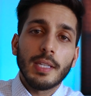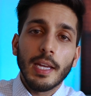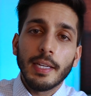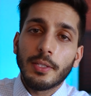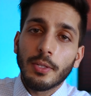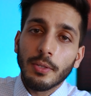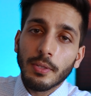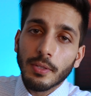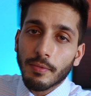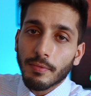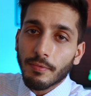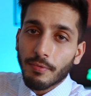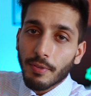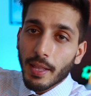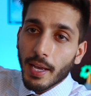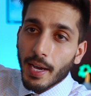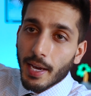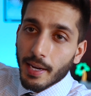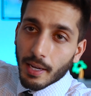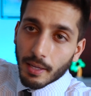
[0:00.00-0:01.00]
Stay tuned for
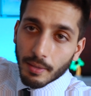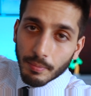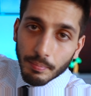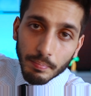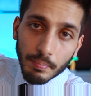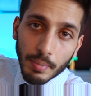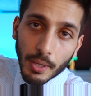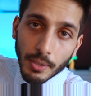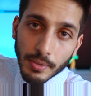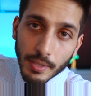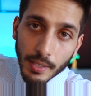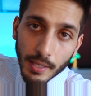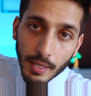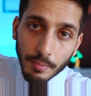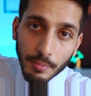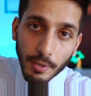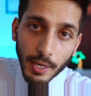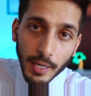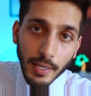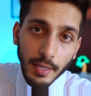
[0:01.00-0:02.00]
that. I'll post it
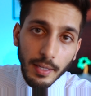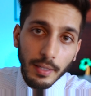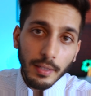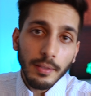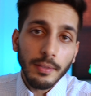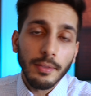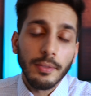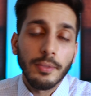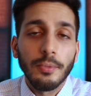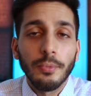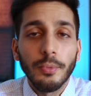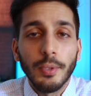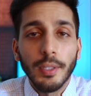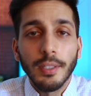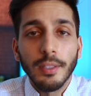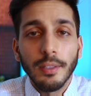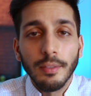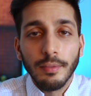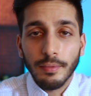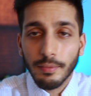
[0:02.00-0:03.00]
up right here
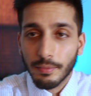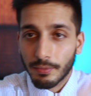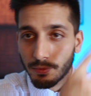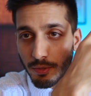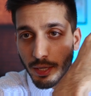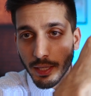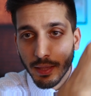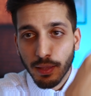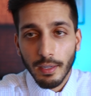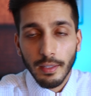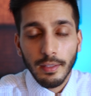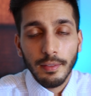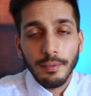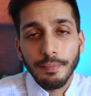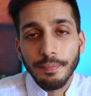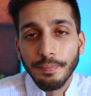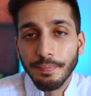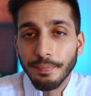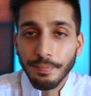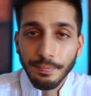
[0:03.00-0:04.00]
when, right there.
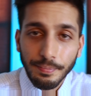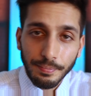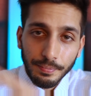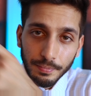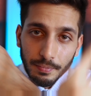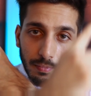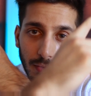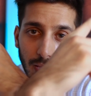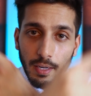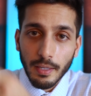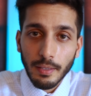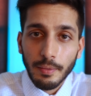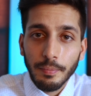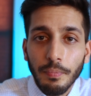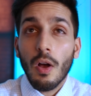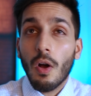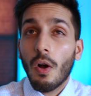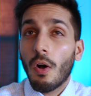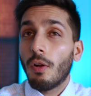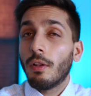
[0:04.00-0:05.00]
There.
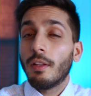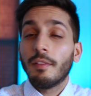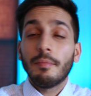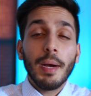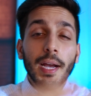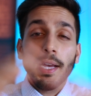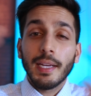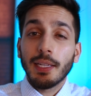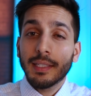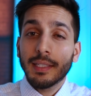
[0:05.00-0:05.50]
All of my